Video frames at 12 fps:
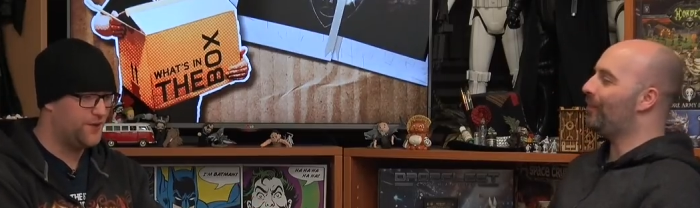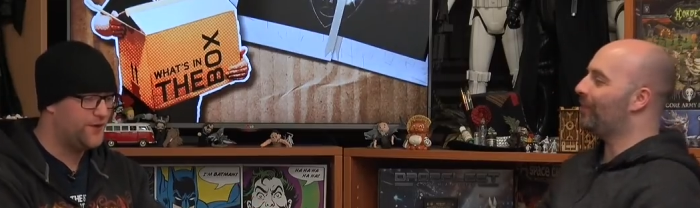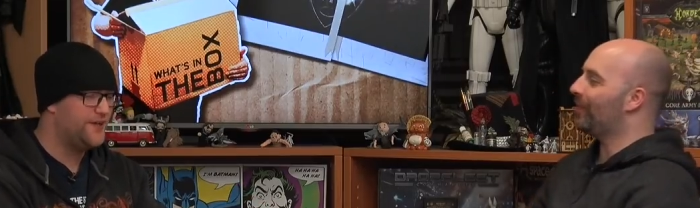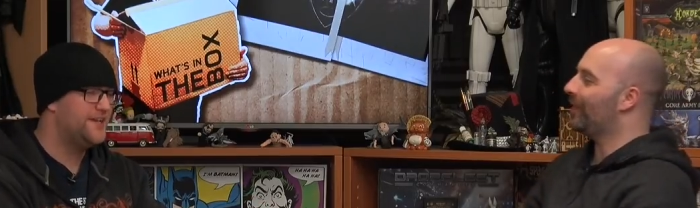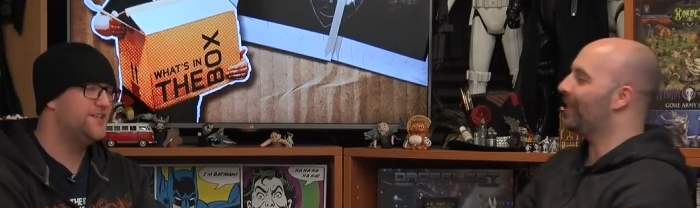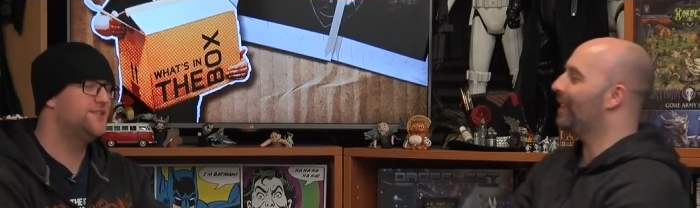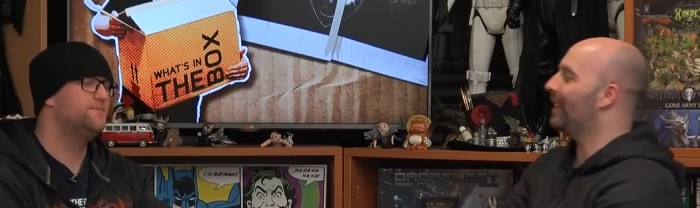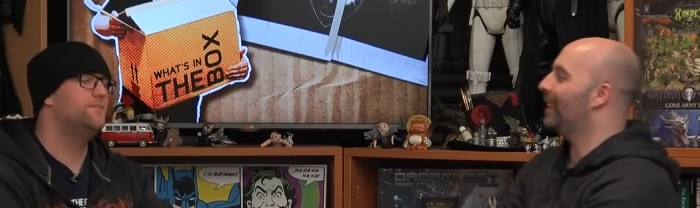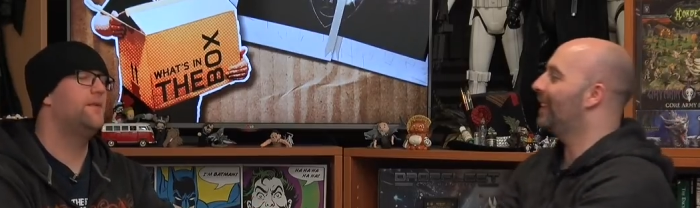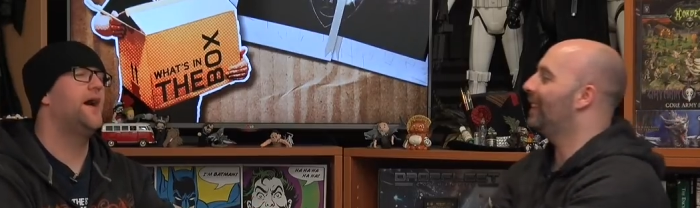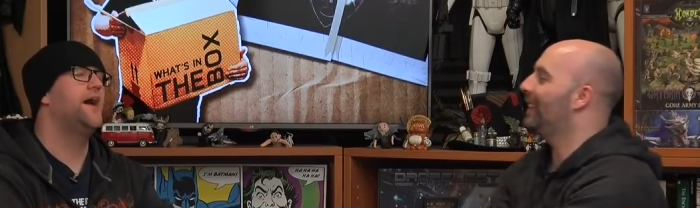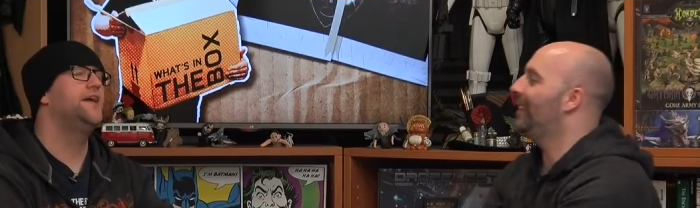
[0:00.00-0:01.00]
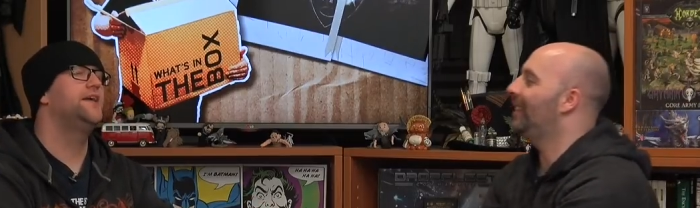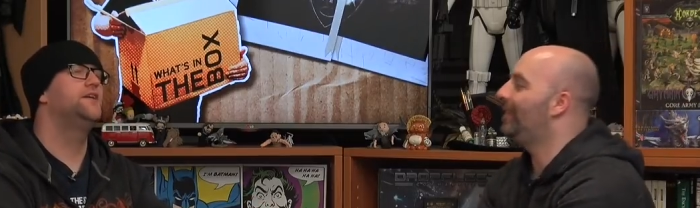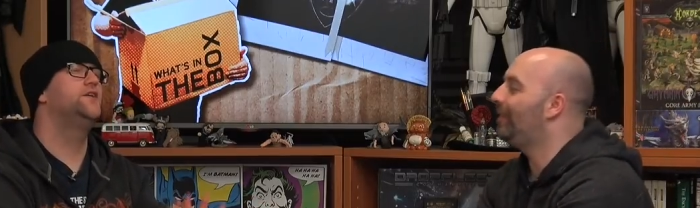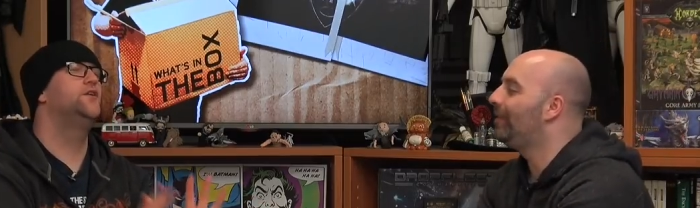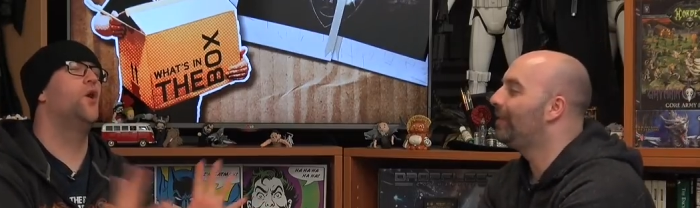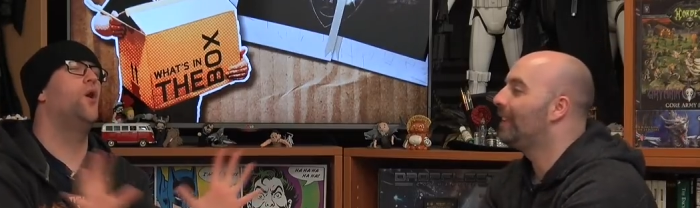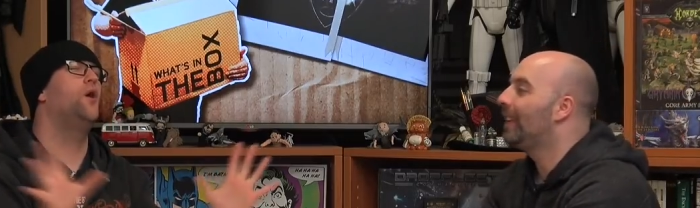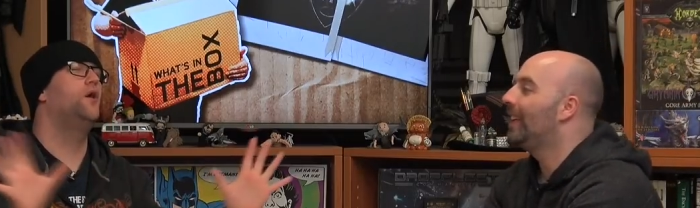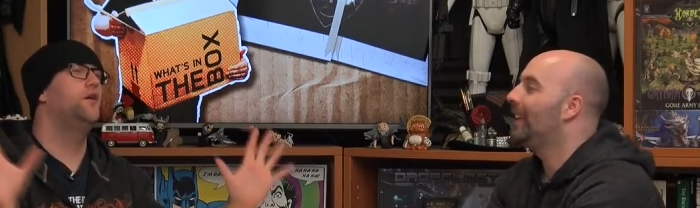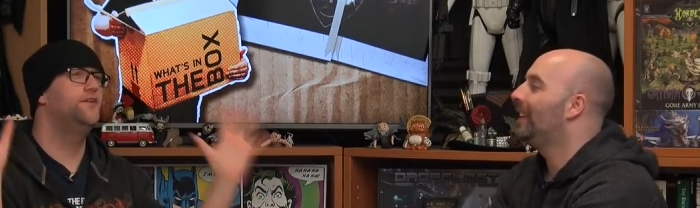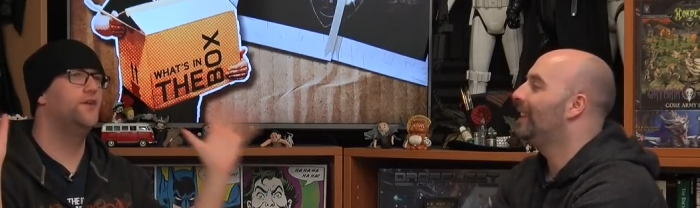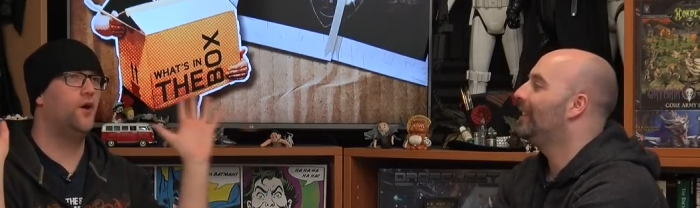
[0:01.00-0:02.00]
Speaker 1: who is my
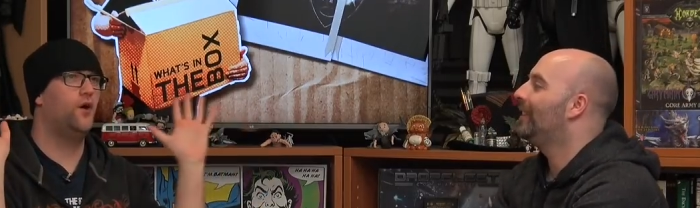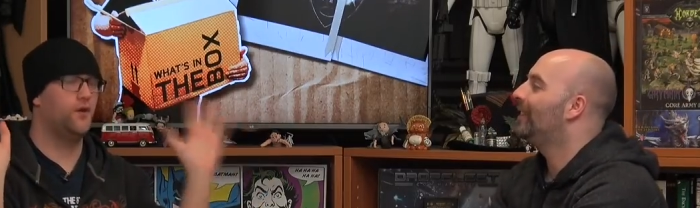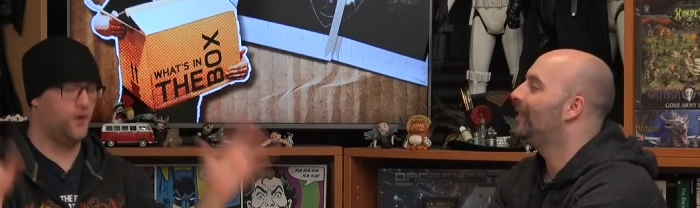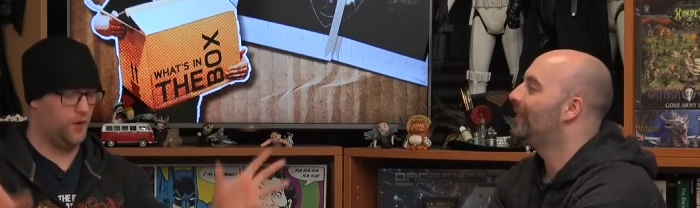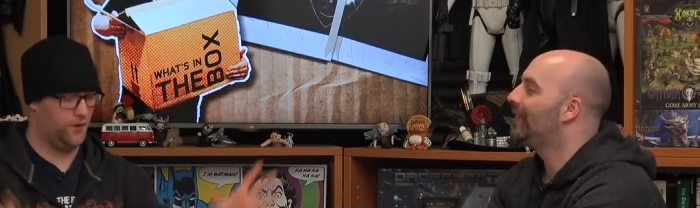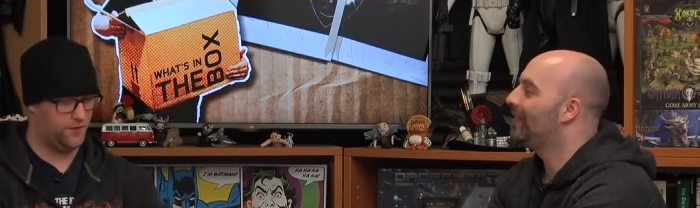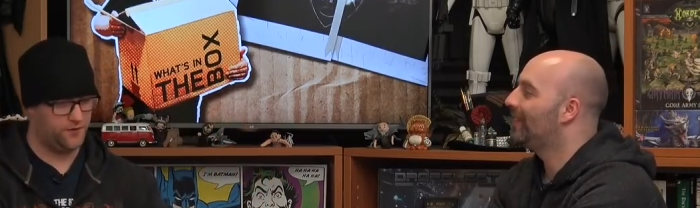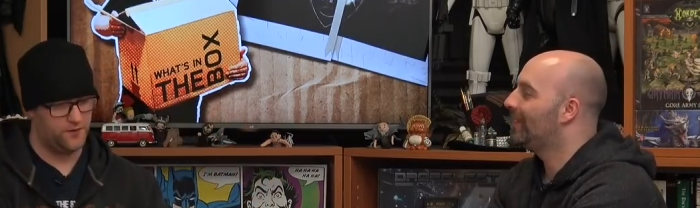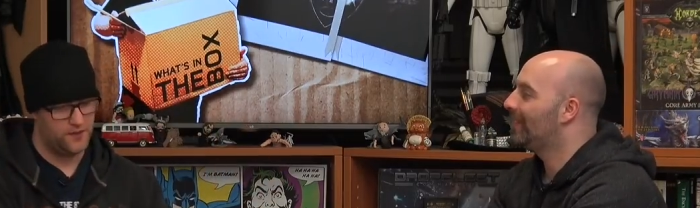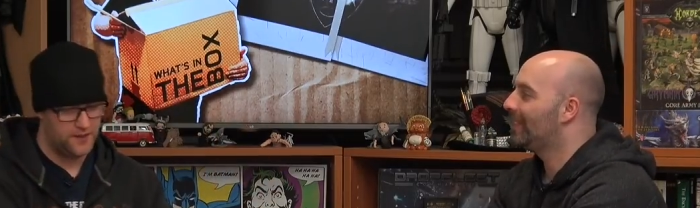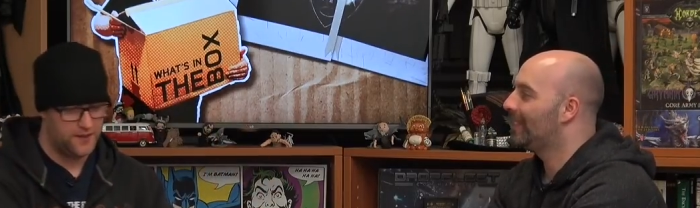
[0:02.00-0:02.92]
god on earth.